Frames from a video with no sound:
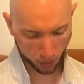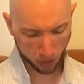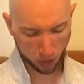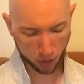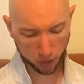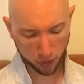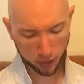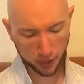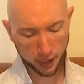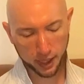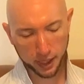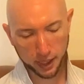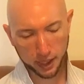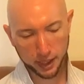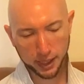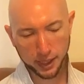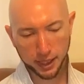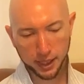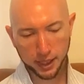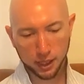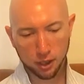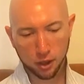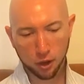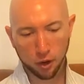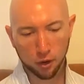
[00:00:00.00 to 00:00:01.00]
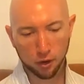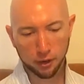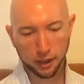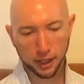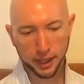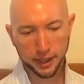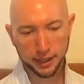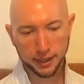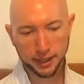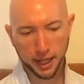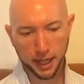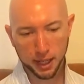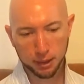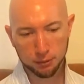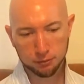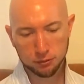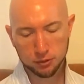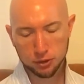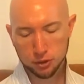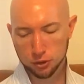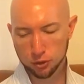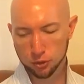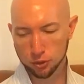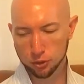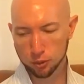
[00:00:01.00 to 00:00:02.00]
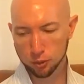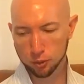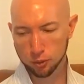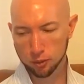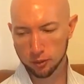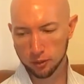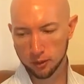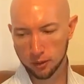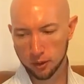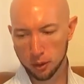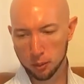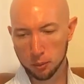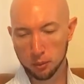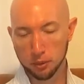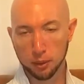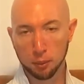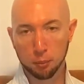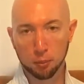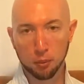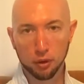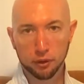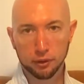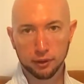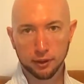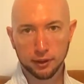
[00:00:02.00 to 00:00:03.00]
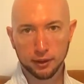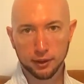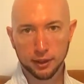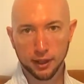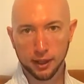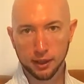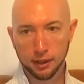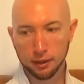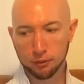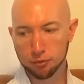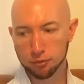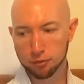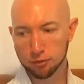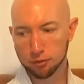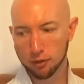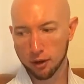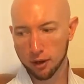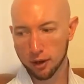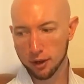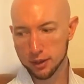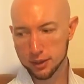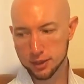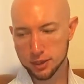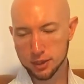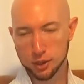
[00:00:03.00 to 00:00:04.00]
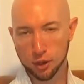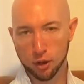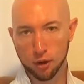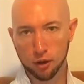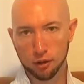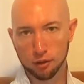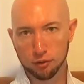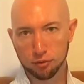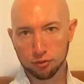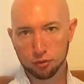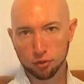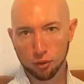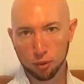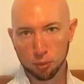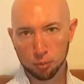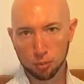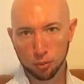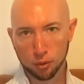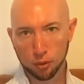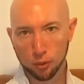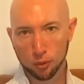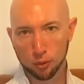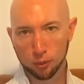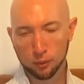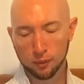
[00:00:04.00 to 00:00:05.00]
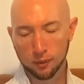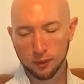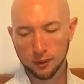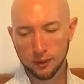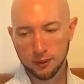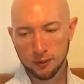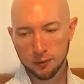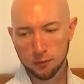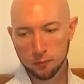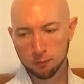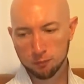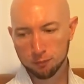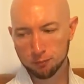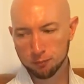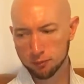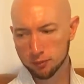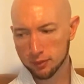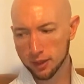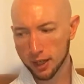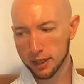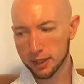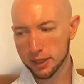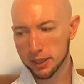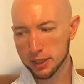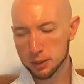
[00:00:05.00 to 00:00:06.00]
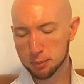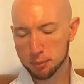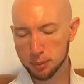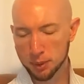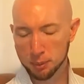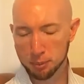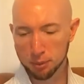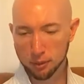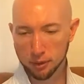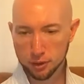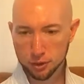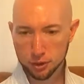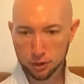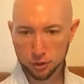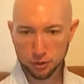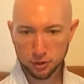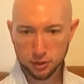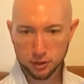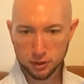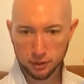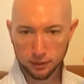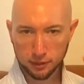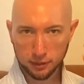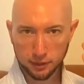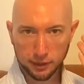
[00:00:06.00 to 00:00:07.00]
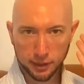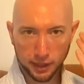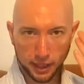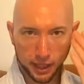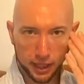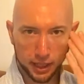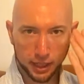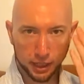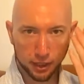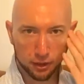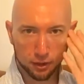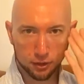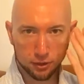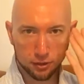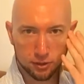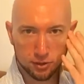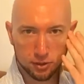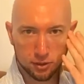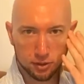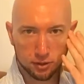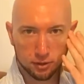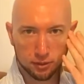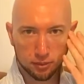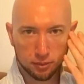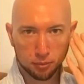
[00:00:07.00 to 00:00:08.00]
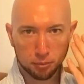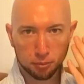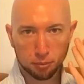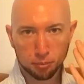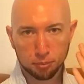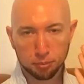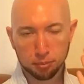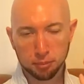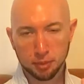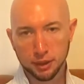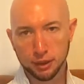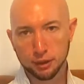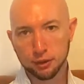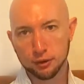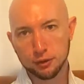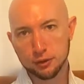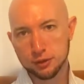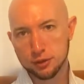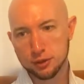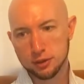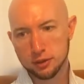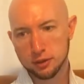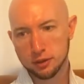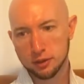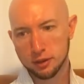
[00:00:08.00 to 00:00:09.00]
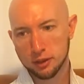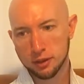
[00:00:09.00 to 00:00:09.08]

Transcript: clearly he can't adapt to the modern day style of football, and these people are just idiots. Because